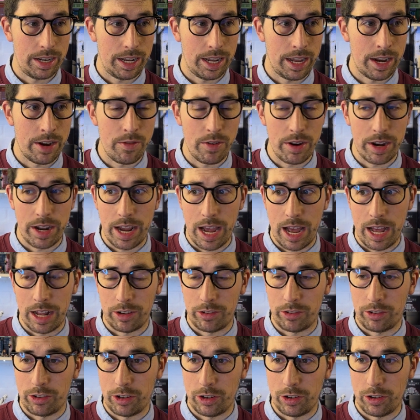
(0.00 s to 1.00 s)
in
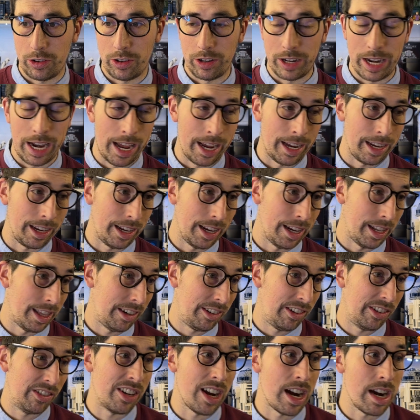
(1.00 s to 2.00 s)
regards to, like,
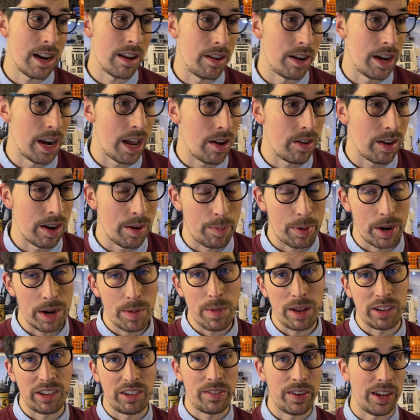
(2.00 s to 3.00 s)
this is January now and I pretty
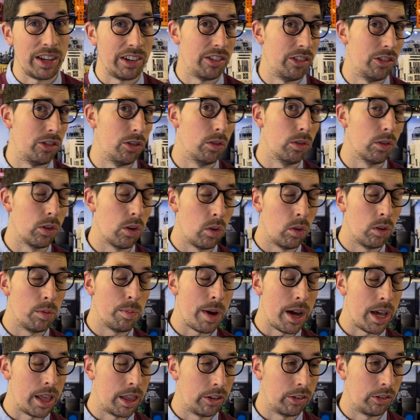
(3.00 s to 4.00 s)
much have actually sold all
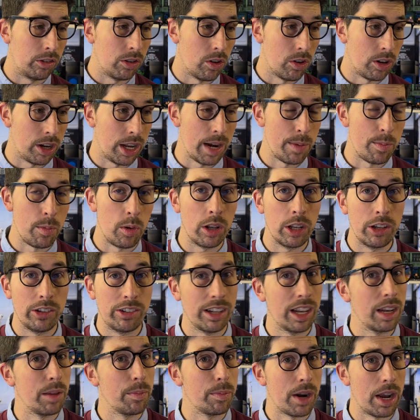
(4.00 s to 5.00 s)
my other stock and I'm only
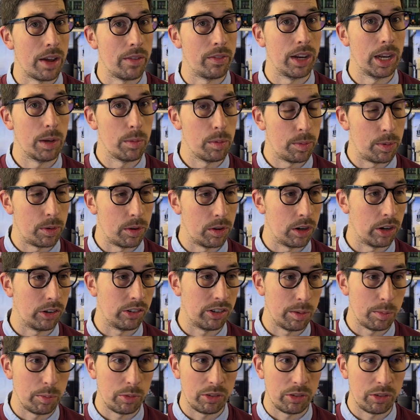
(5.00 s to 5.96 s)
selling private label products and I'm